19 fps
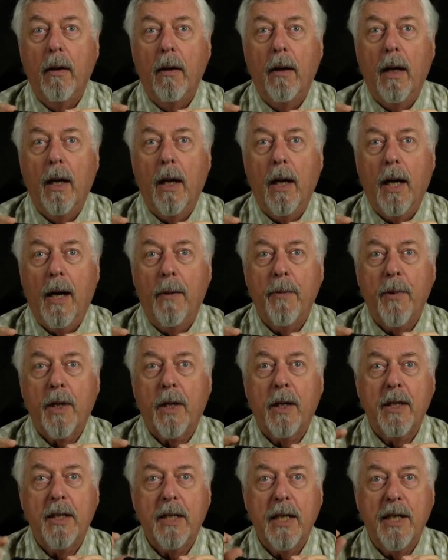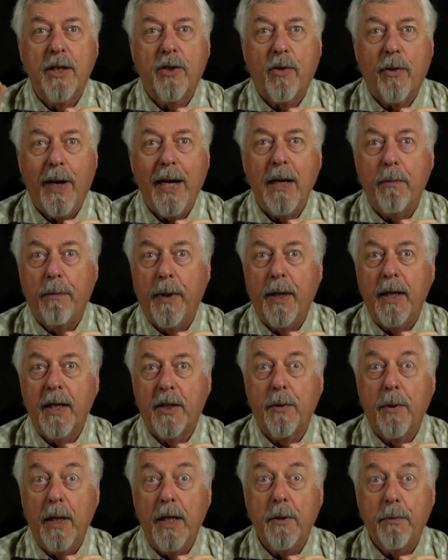I'm not going to say it's great, but
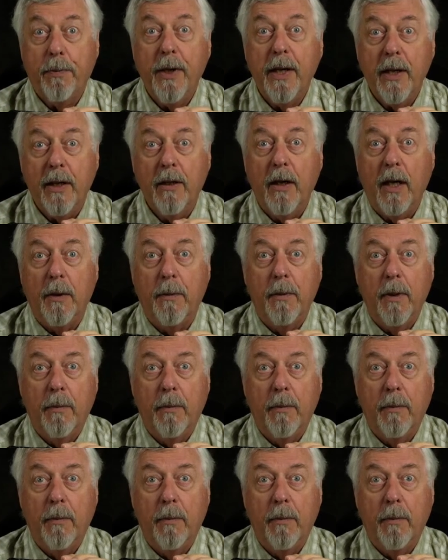it's pretty good.